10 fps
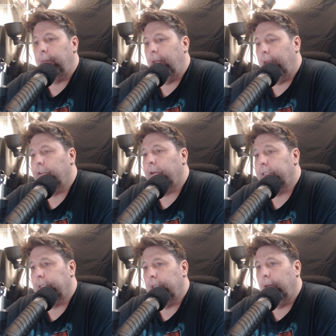to be
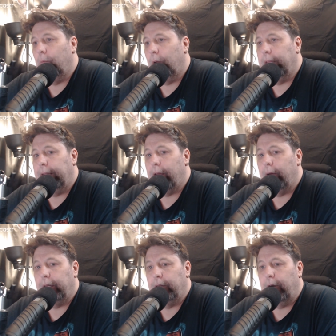interested in what they're
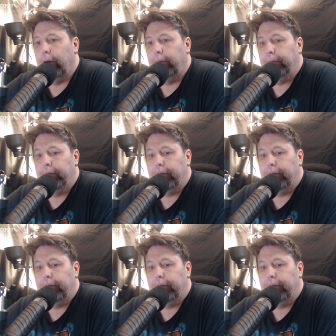going through.